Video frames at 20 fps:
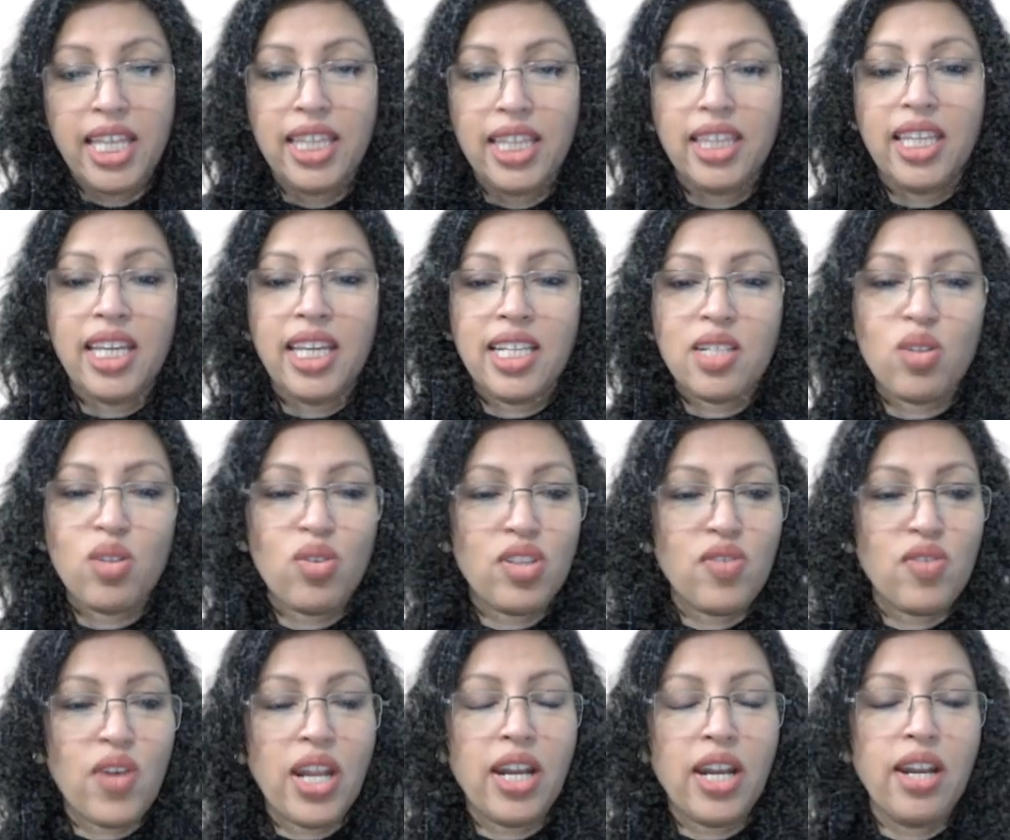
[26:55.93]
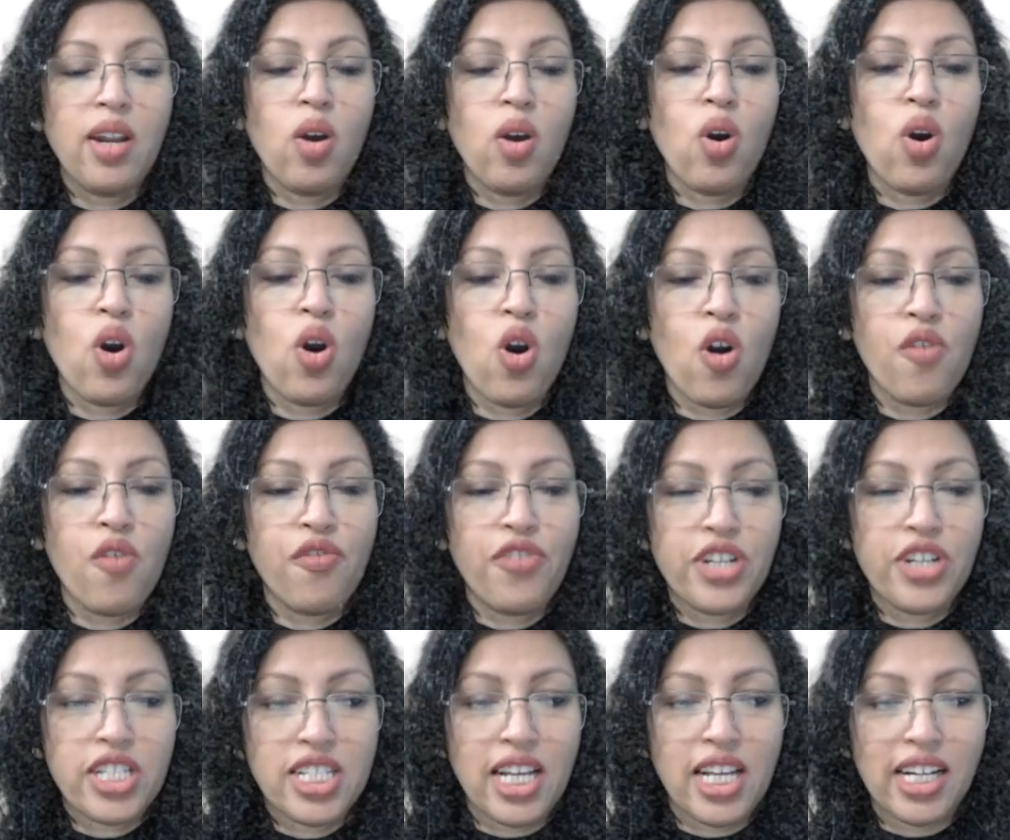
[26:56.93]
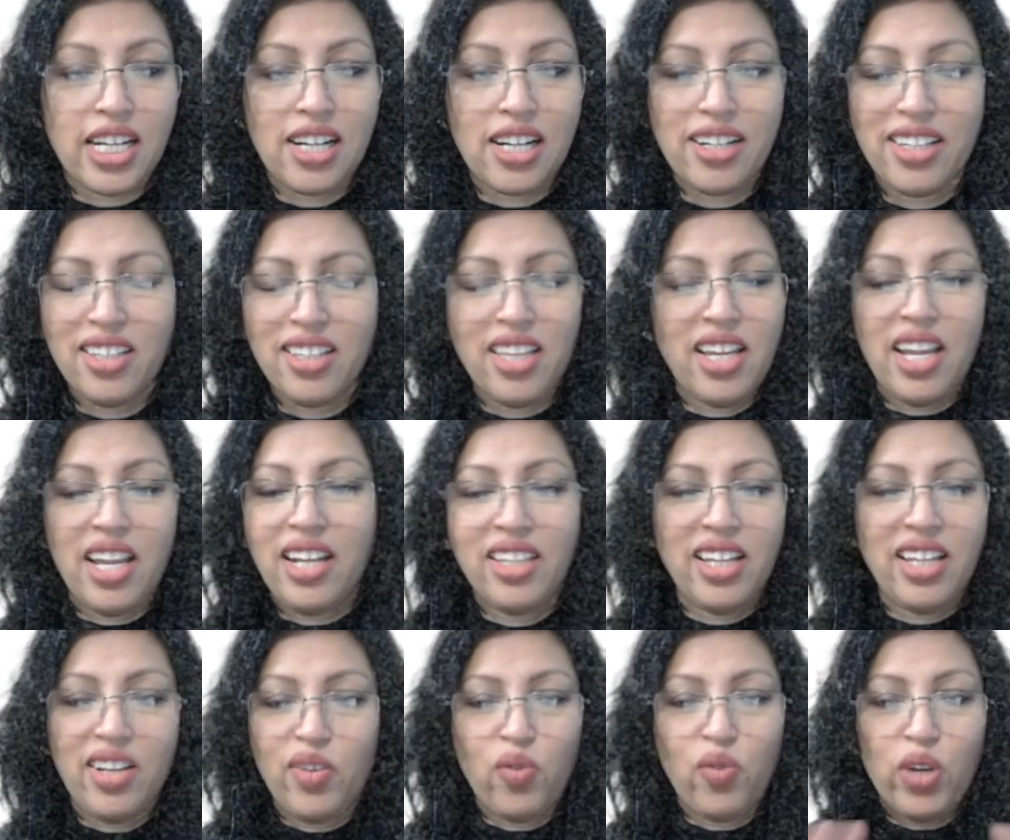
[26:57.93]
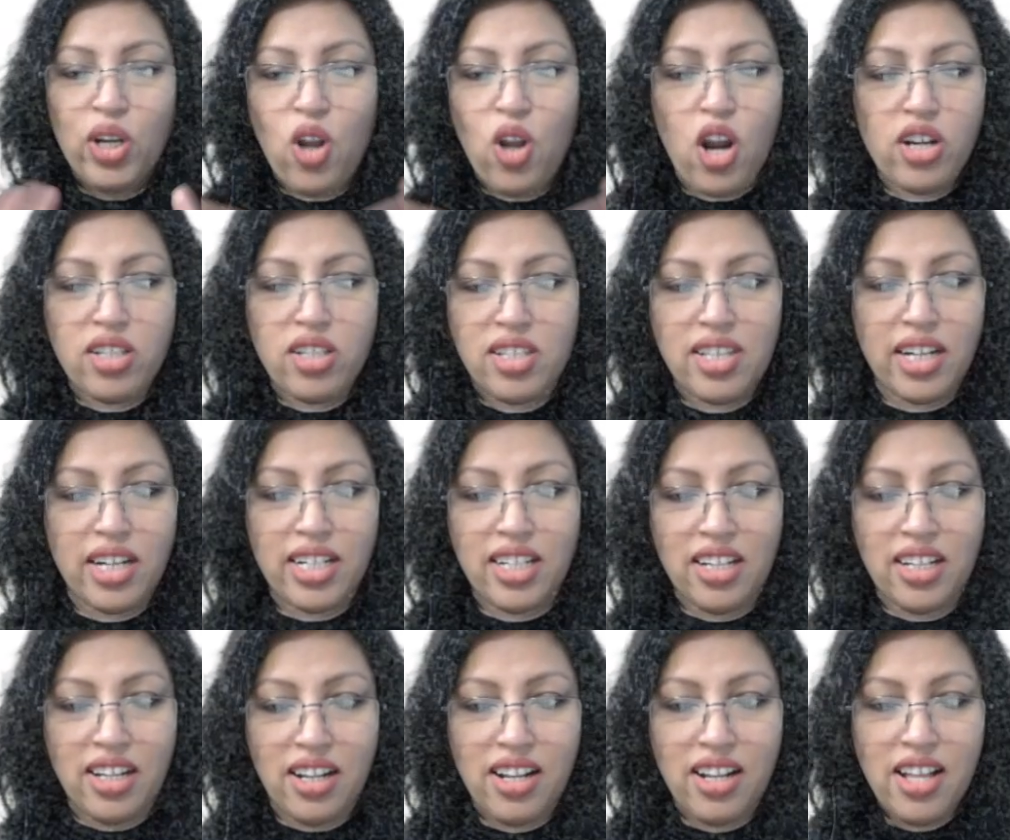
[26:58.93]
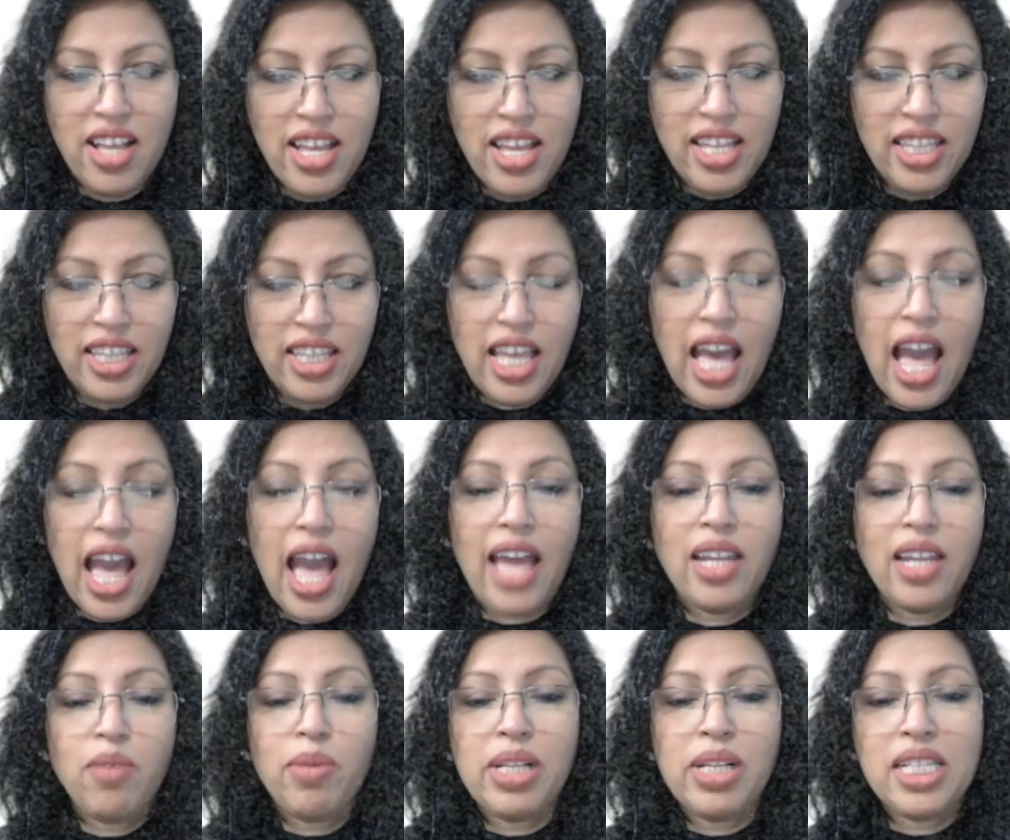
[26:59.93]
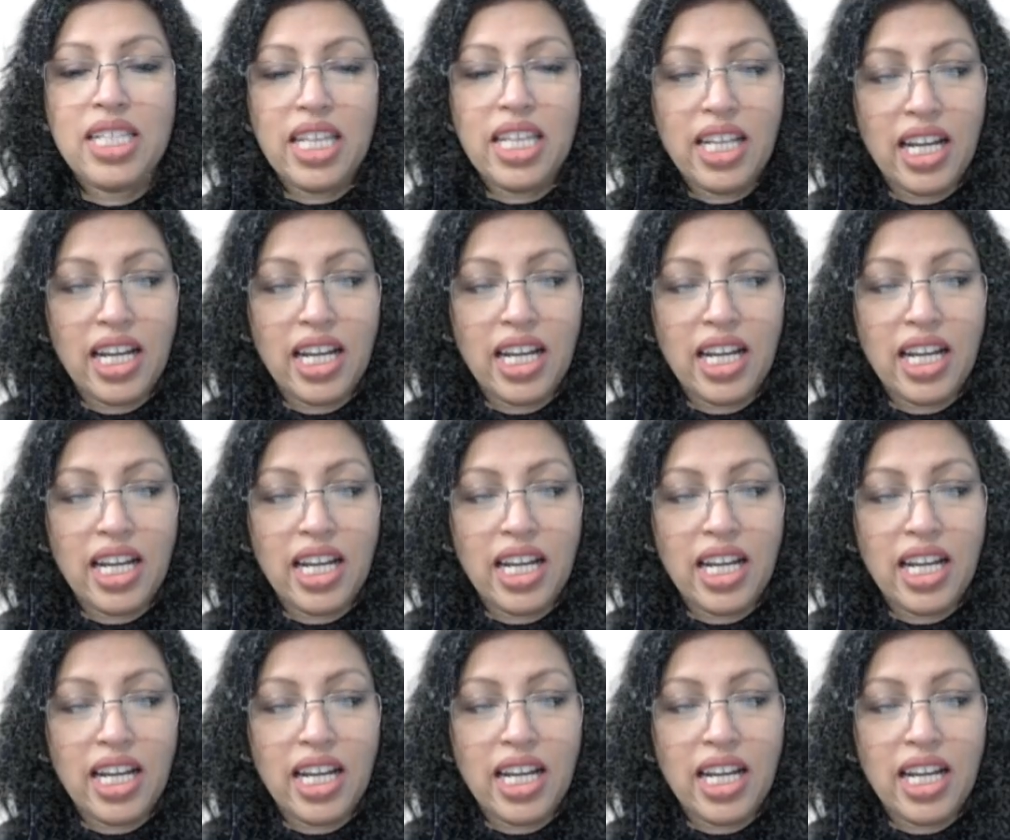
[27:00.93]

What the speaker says: These zoos were no home for subtlety. They were not subtle. The animals they